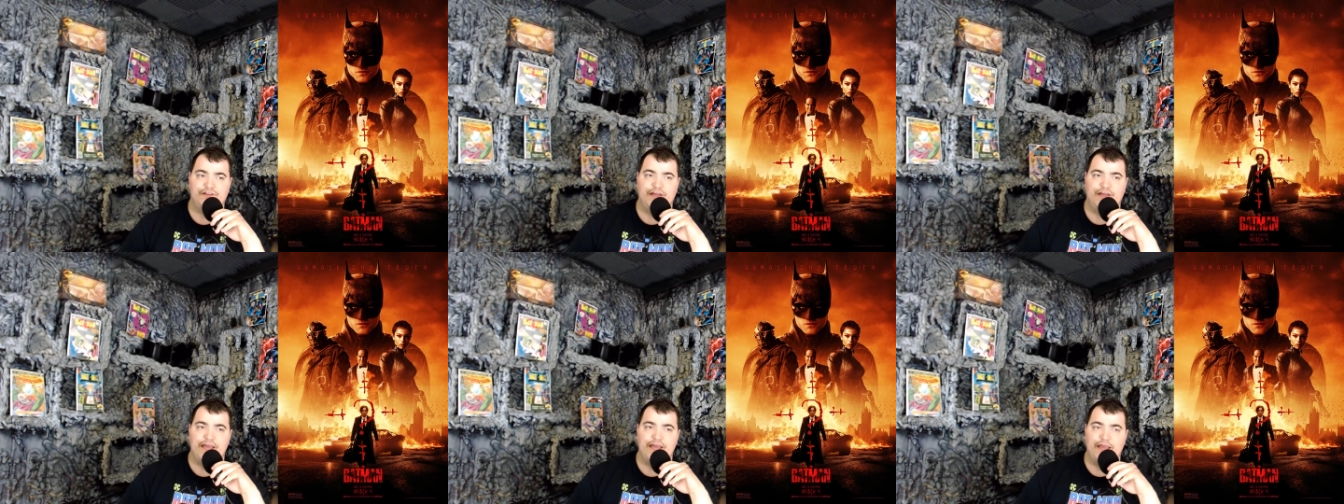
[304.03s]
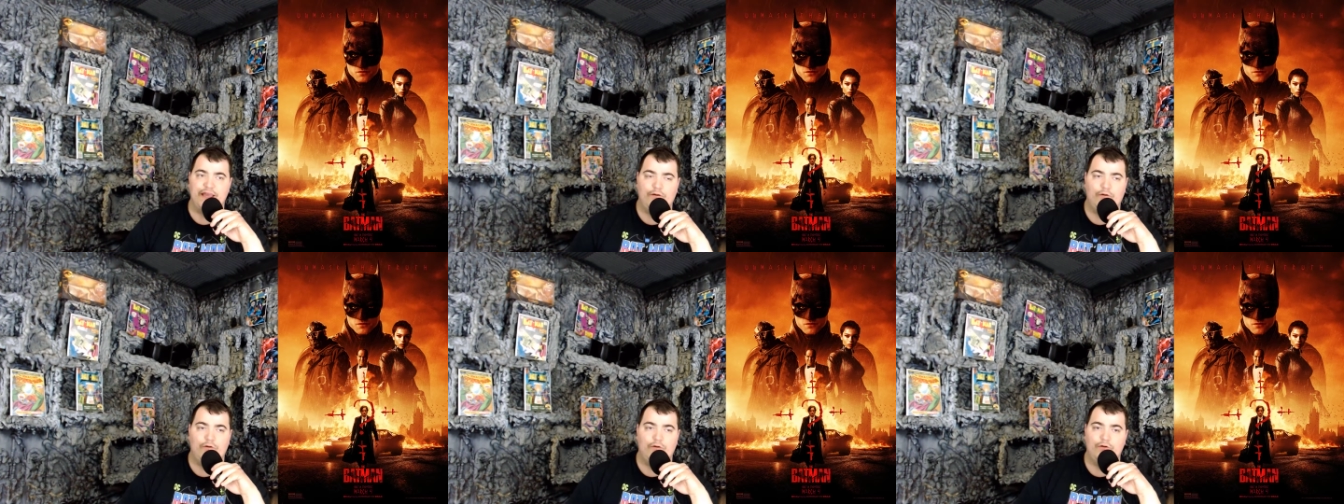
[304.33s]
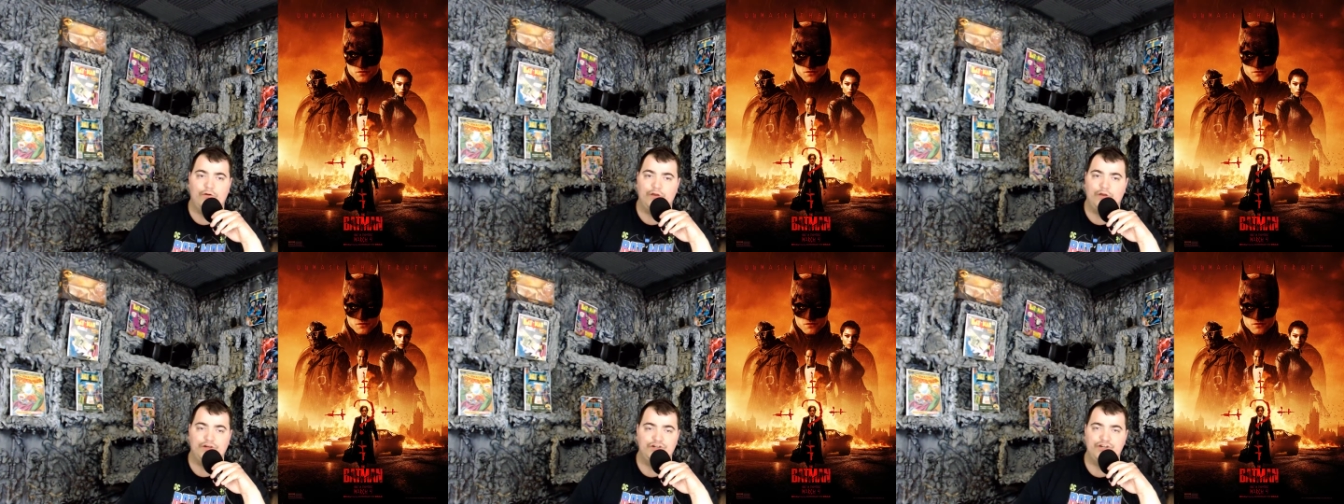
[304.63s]
like,
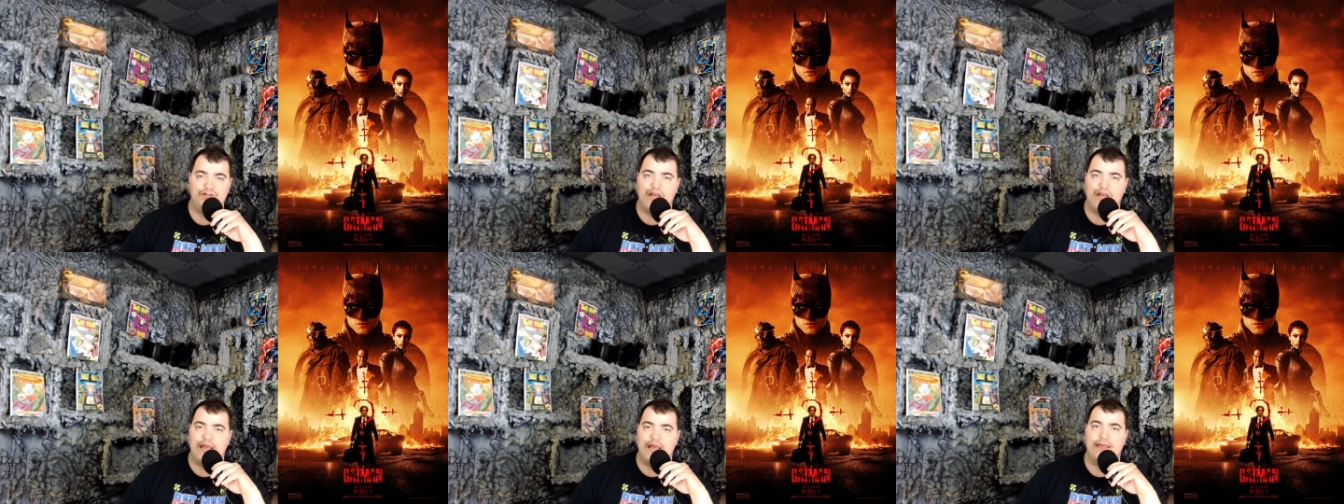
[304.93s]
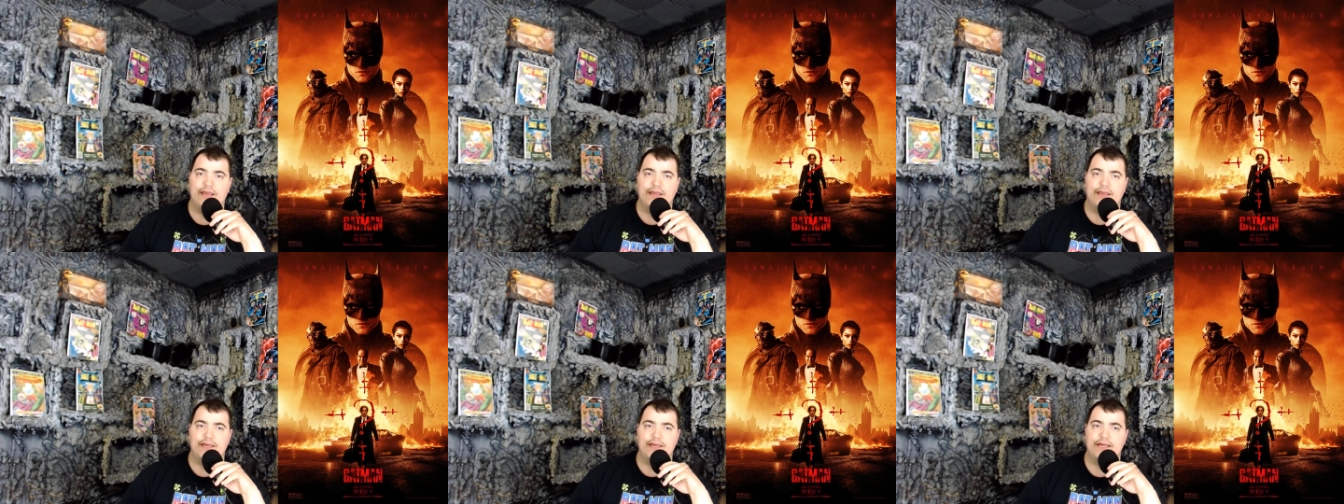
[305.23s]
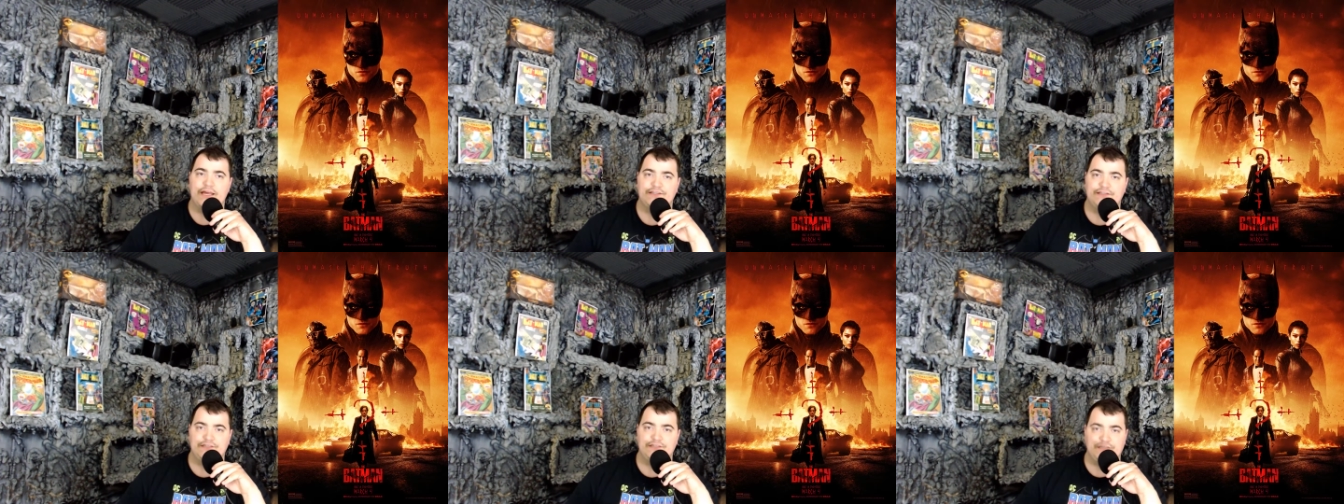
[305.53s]
shaking.
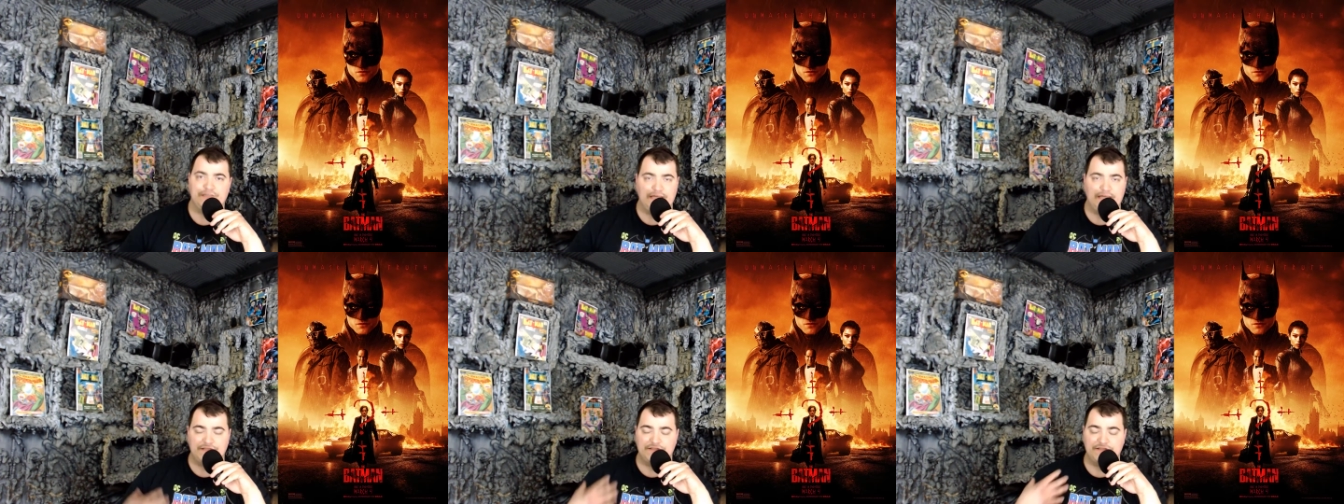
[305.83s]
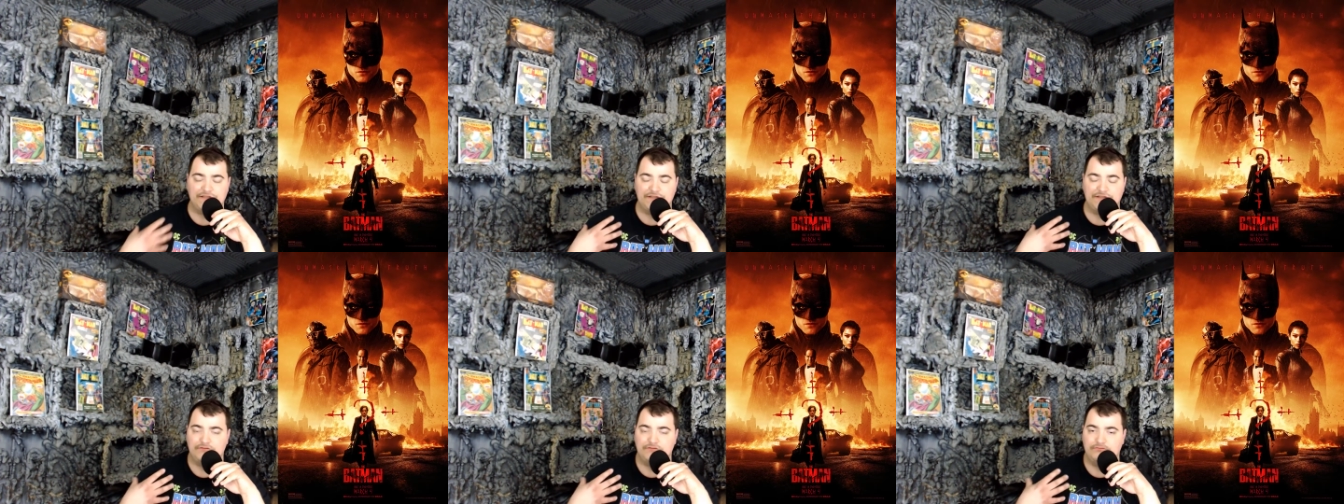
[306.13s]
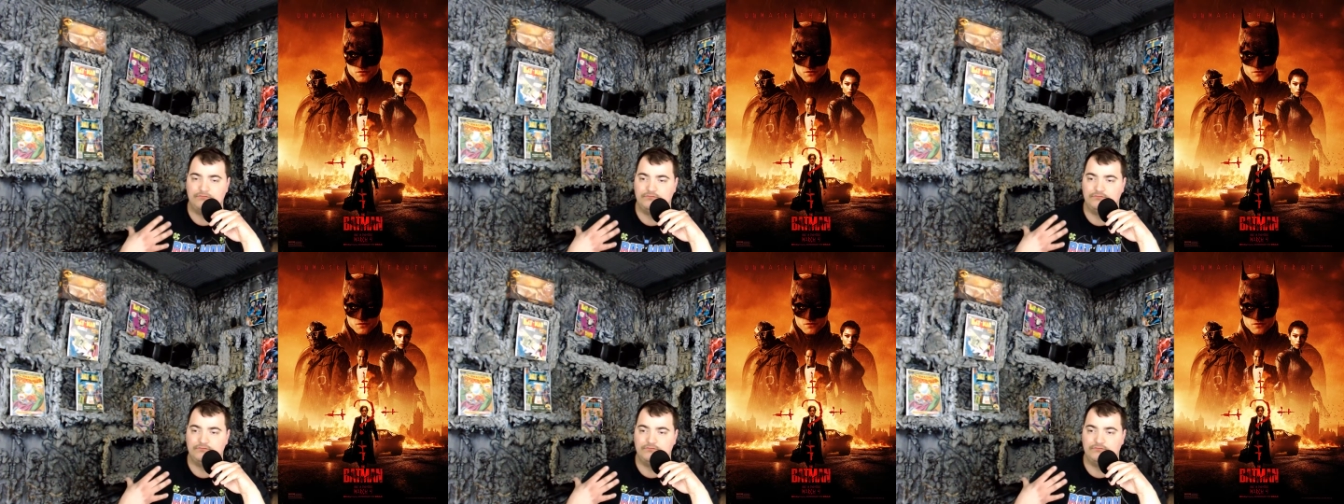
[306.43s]
It's